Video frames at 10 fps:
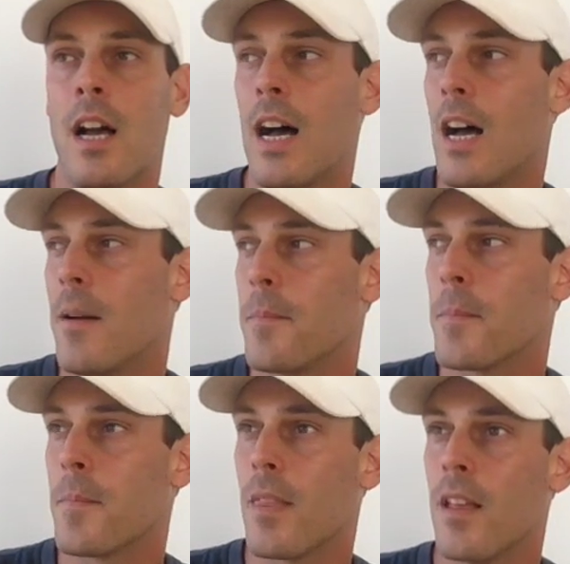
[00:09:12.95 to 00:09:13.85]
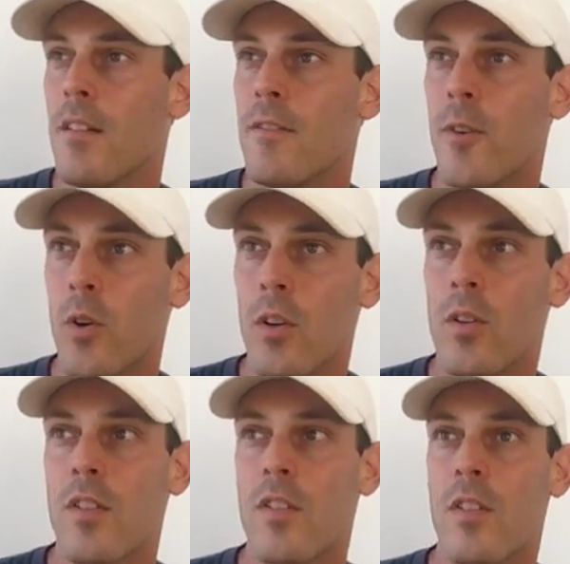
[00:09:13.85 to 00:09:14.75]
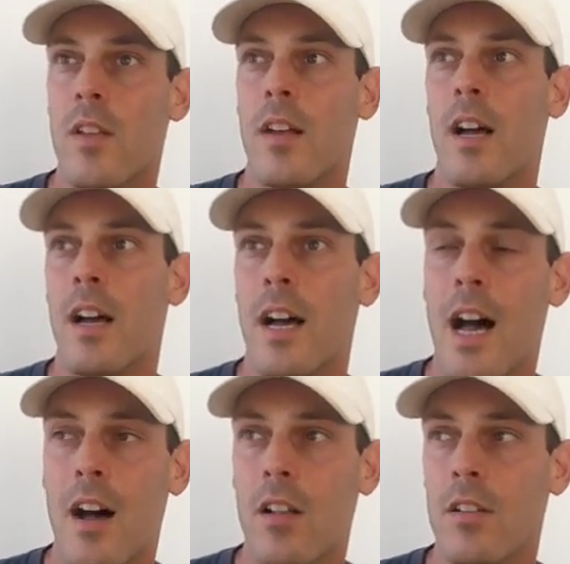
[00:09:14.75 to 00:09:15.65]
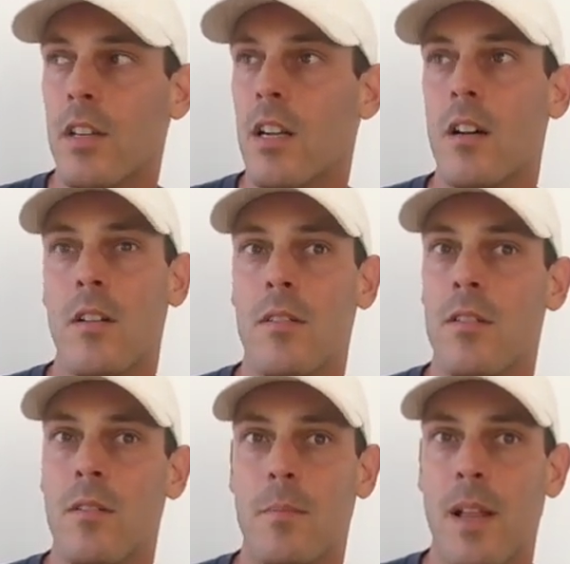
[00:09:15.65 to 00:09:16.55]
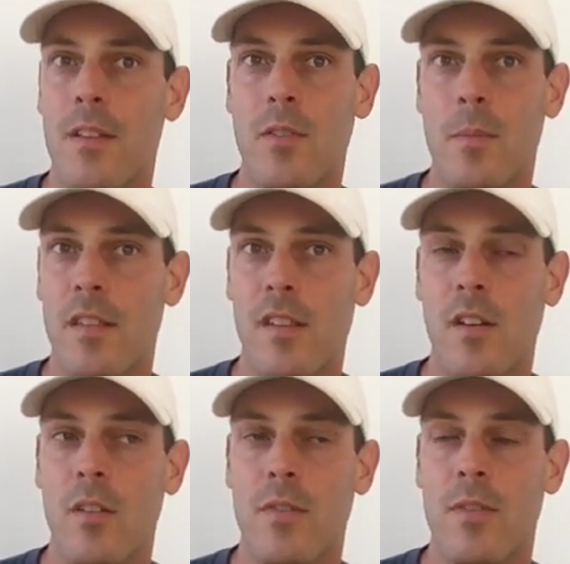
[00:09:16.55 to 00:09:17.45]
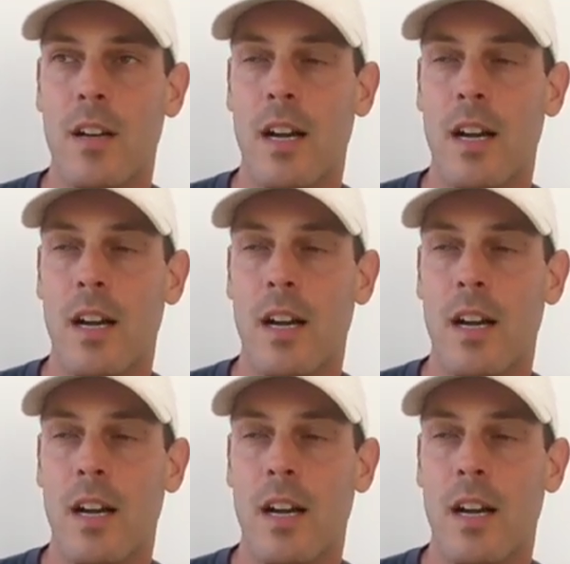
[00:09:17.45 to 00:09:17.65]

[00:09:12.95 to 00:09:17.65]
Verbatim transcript: Um, foils, uh, hull, you know, platform itself.